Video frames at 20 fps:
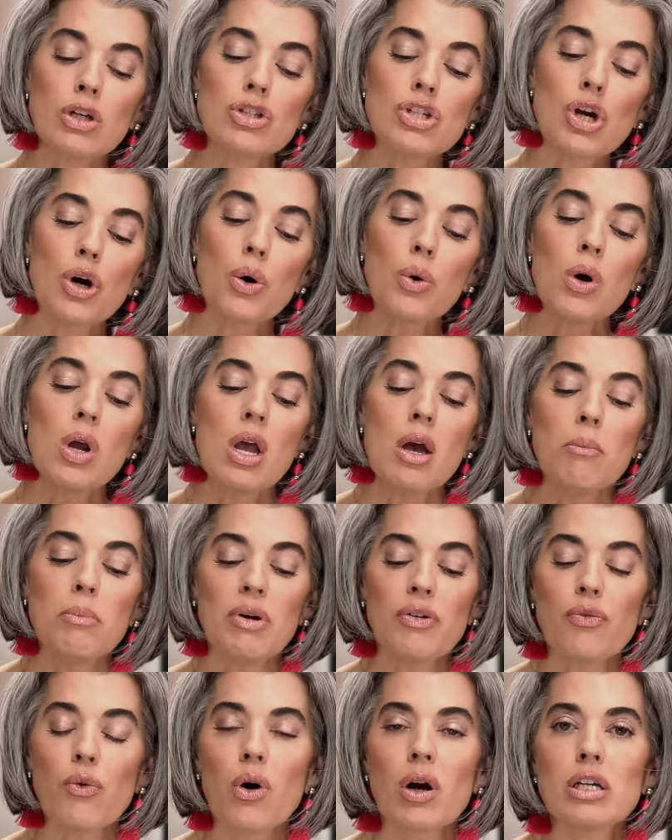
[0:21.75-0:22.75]
So
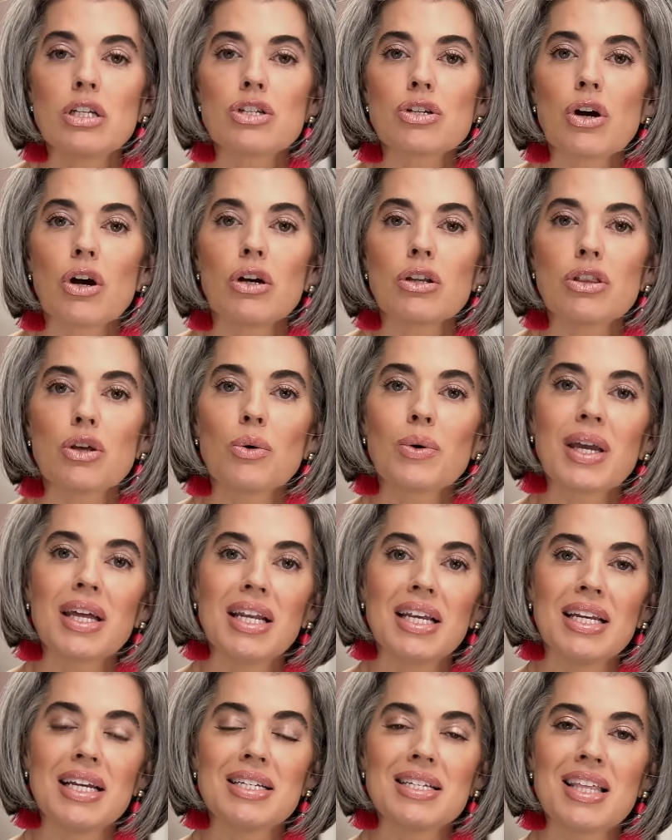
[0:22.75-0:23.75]
before I start though
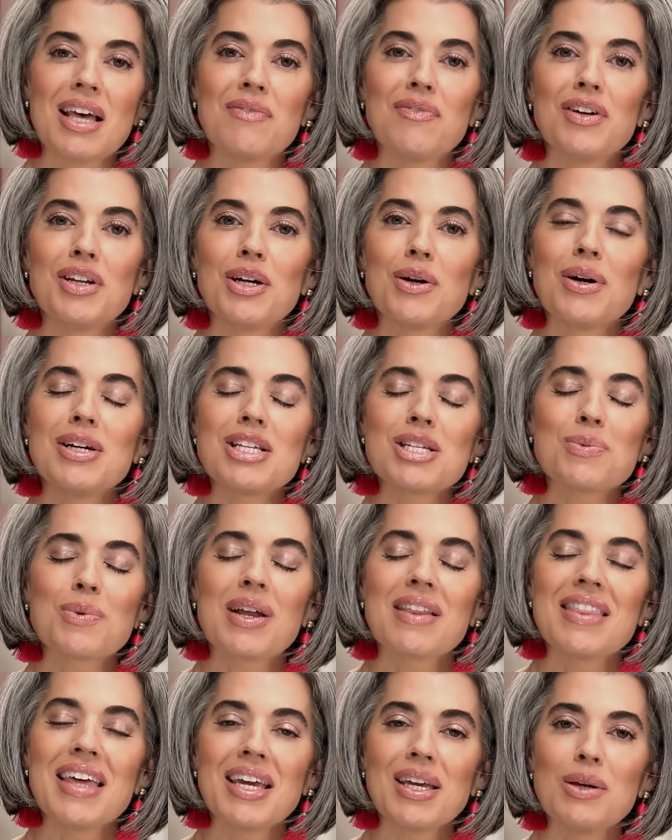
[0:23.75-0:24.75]
getting into that video, I just
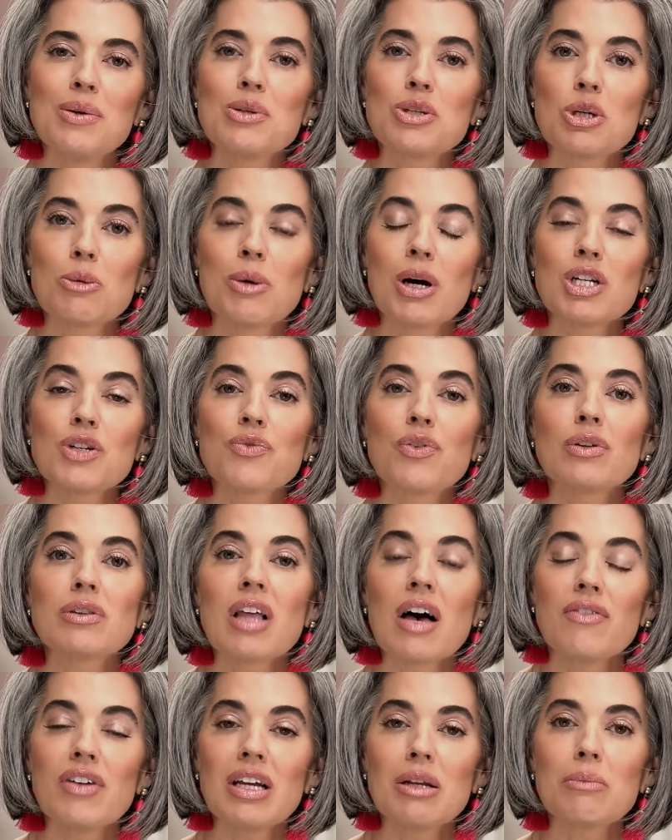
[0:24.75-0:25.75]
wanna thank you so much for
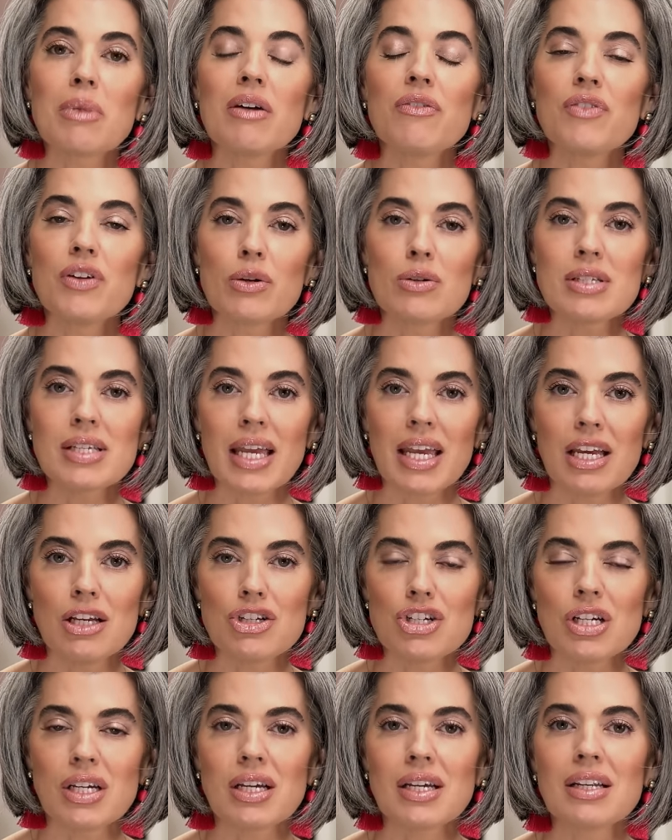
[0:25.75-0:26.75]
loving my Fierce
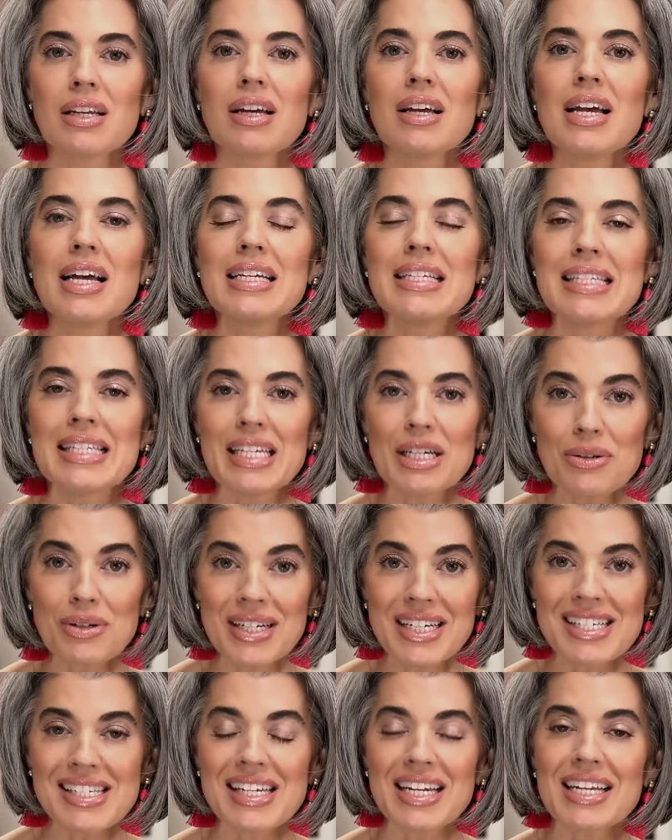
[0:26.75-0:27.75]
Aging
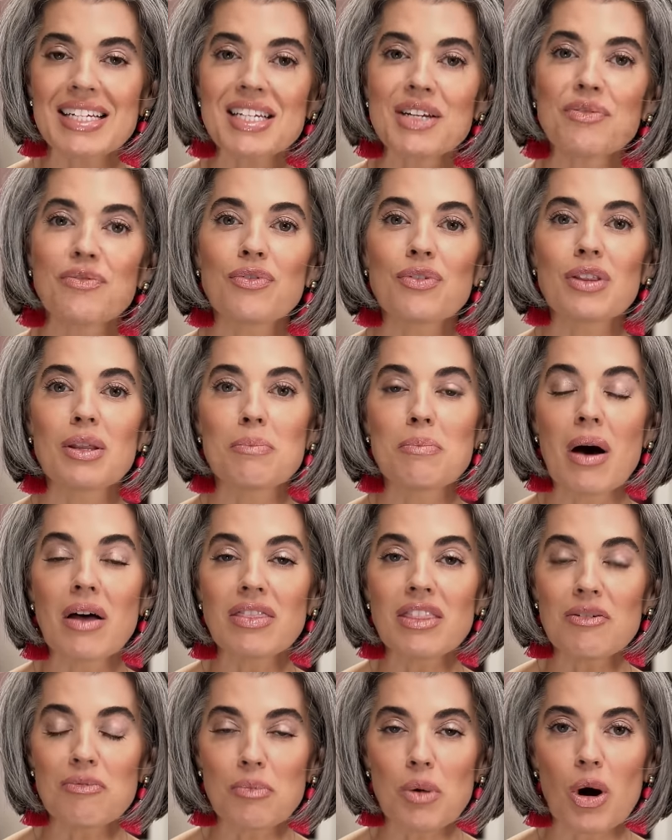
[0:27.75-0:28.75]
series that I did for the
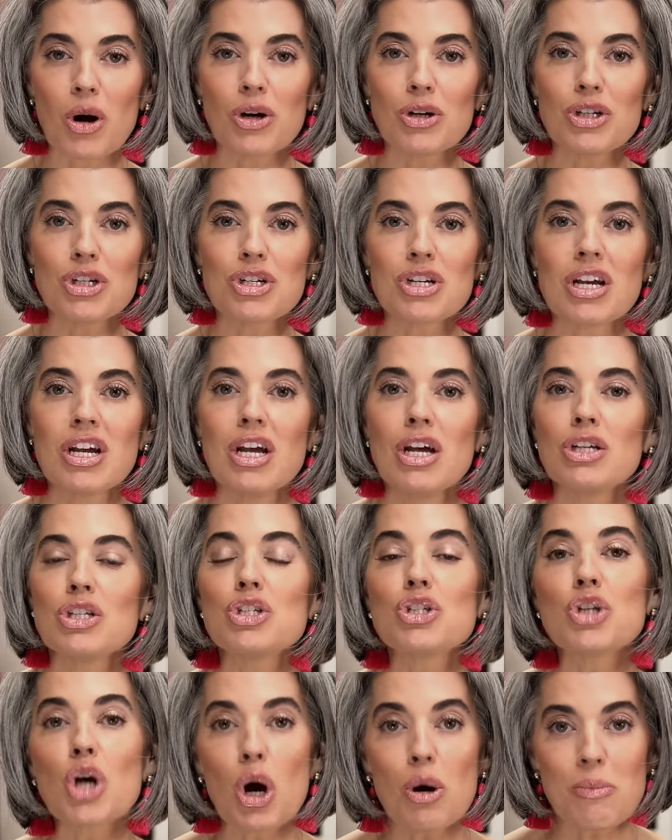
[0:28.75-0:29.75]
month of March
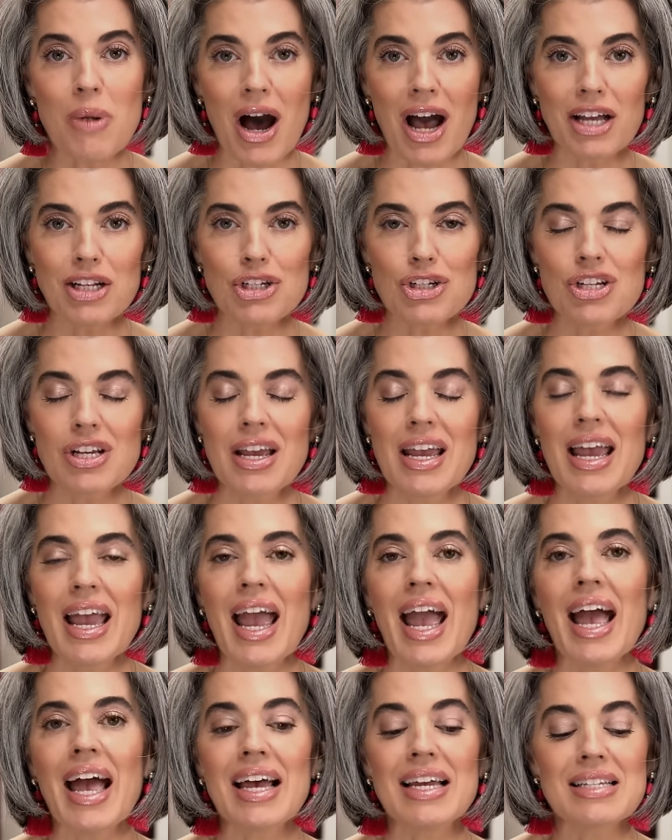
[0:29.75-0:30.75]
so much.
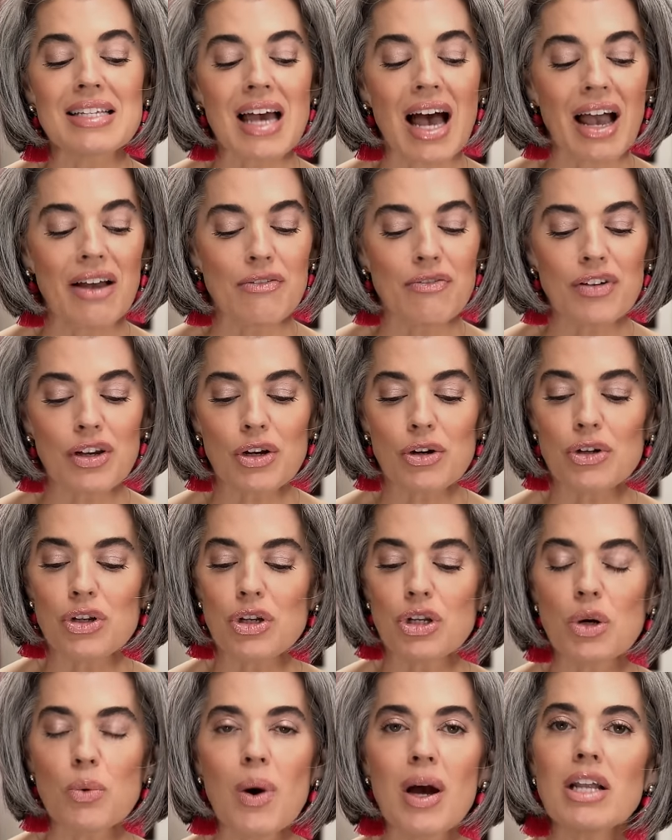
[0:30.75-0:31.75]
And I figured,
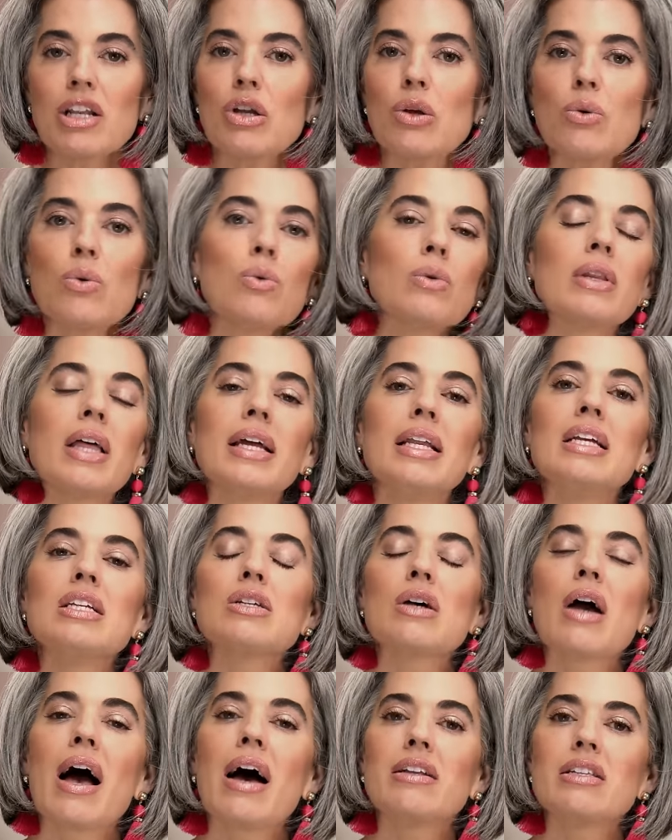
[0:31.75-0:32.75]
you know what, you
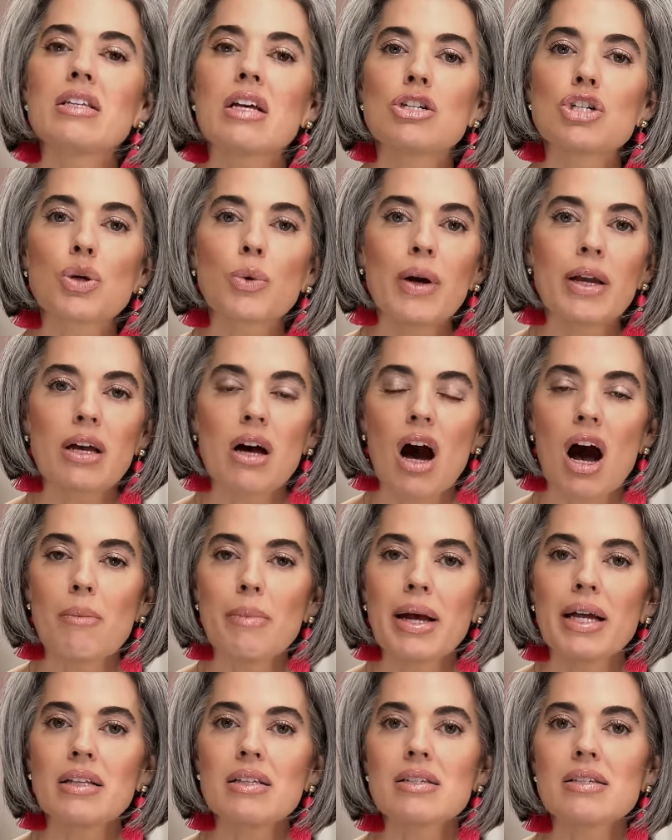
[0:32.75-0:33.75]
ladies had such great
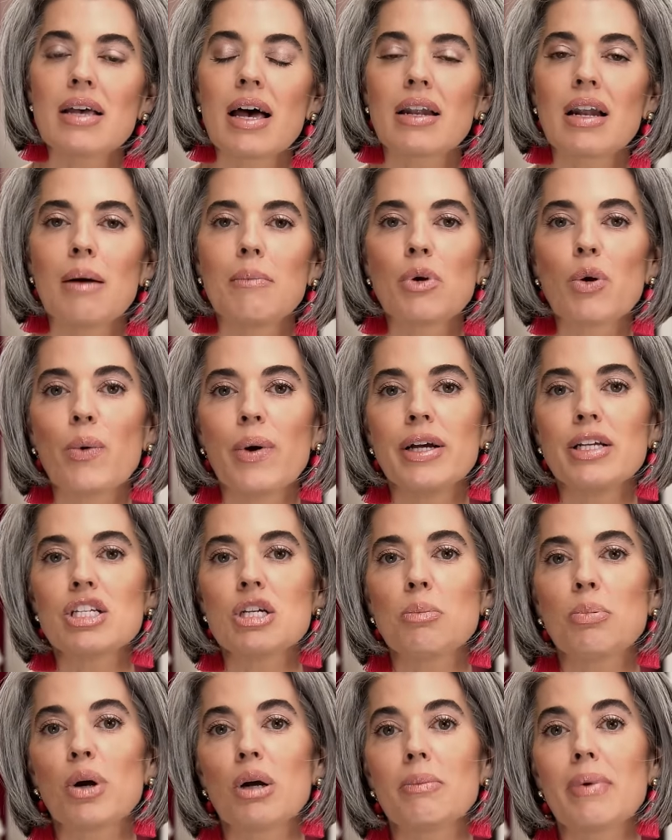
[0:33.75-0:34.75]
comments that I'm going
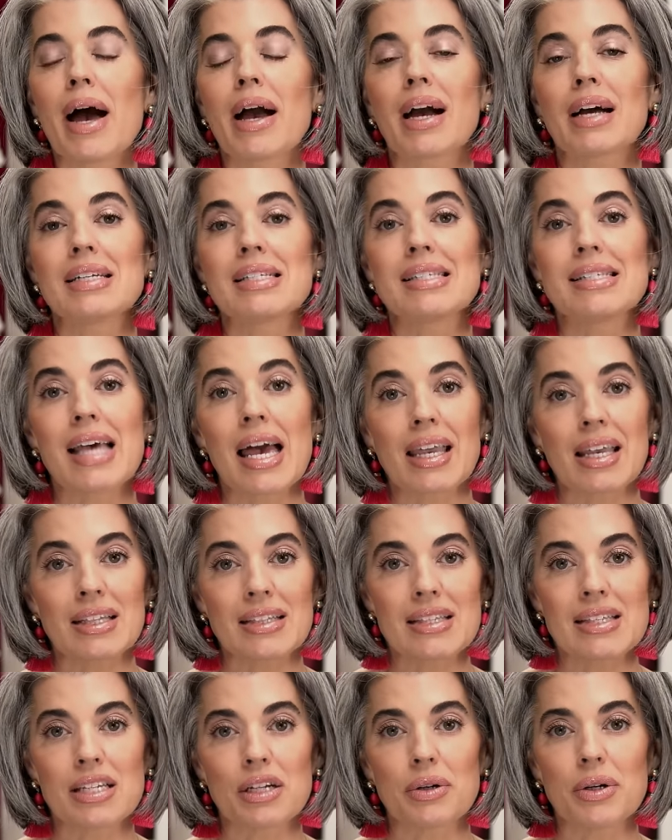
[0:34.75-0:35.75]
to bring back a
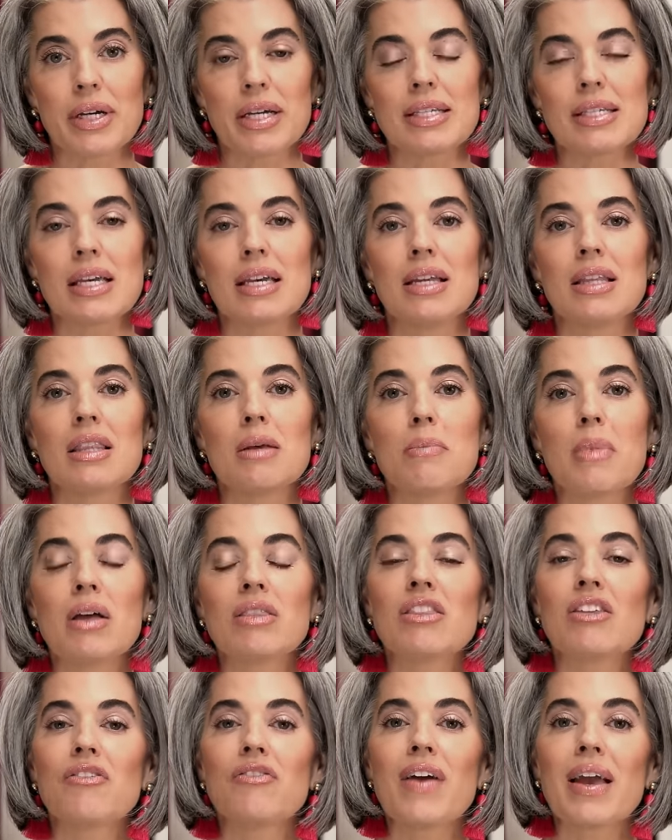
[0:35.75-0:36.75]
second series in the
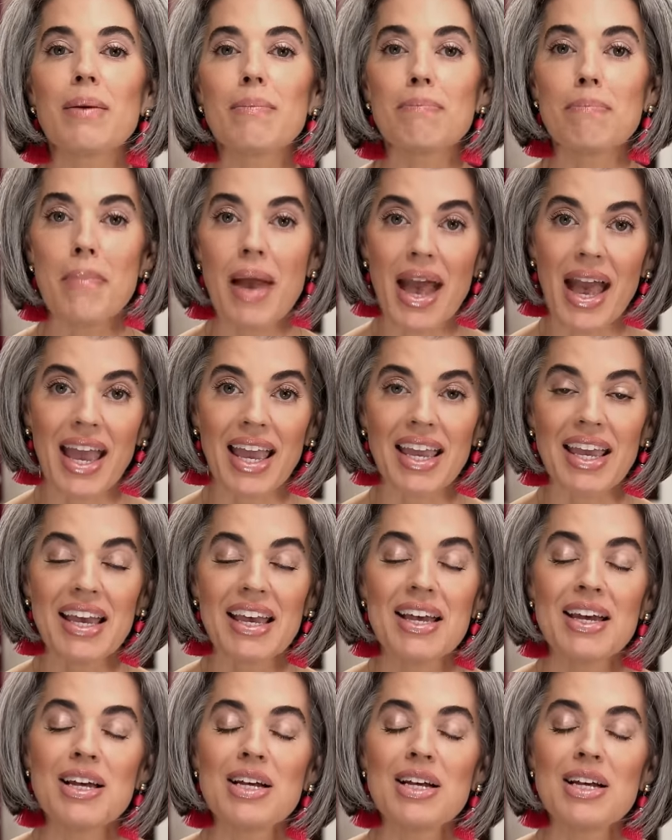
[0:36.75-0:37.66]
month of May.